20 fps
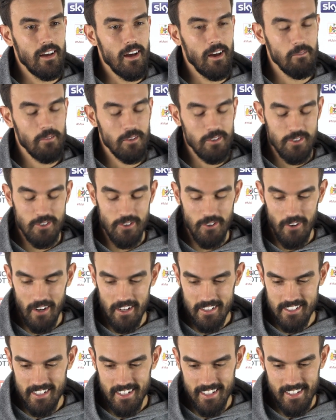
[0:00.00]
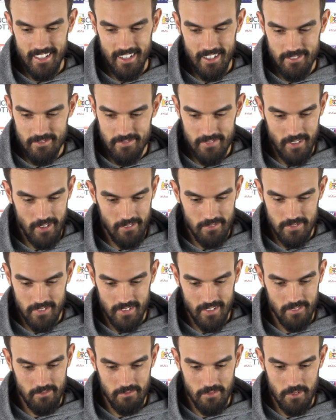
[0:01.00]
I'm not sure, actually. I've
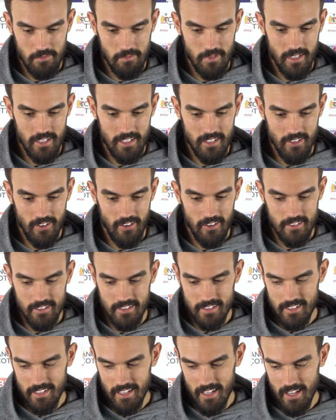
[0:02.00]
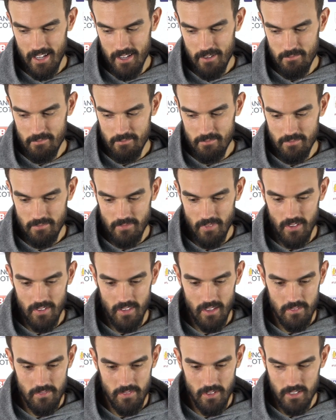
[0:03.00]
completely gone on
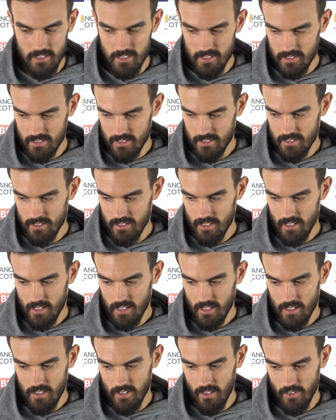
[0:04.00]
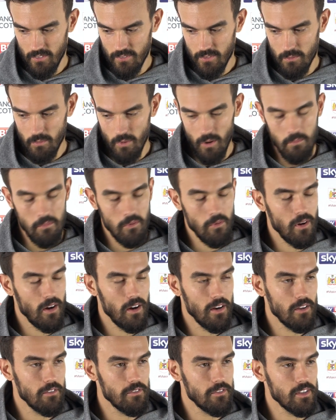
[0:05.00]
that front. And, you know, from what I'm aware,
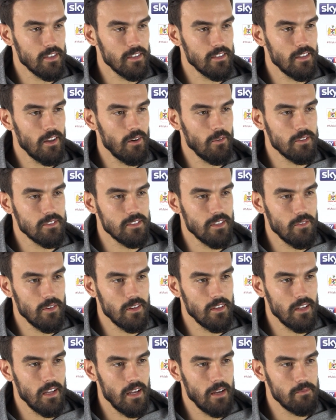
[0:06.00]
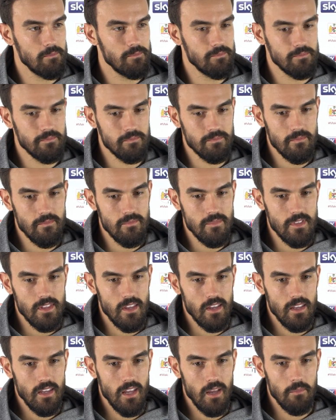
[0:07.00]
I don't think no one's ever
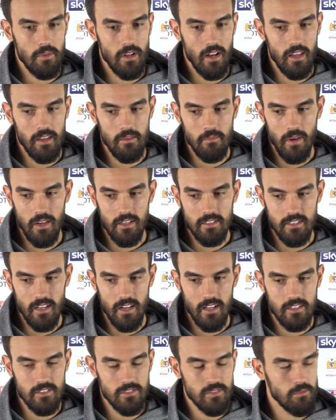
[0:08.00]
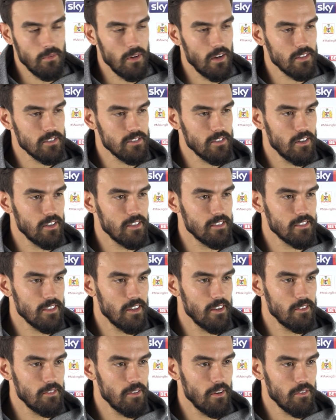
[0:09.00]
emulated Matty Taylor's from last night.
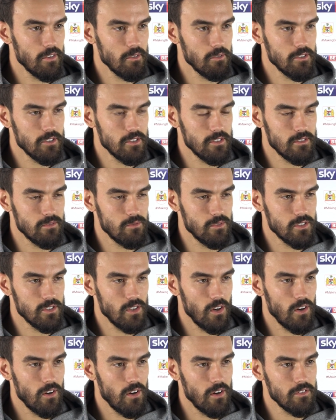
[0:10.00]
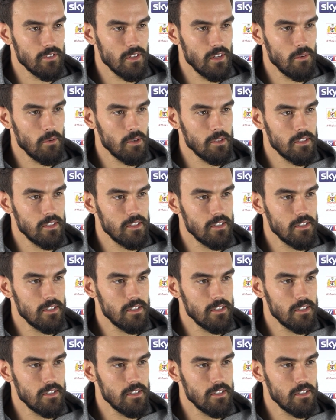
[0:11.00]
So I think we should retire after that one.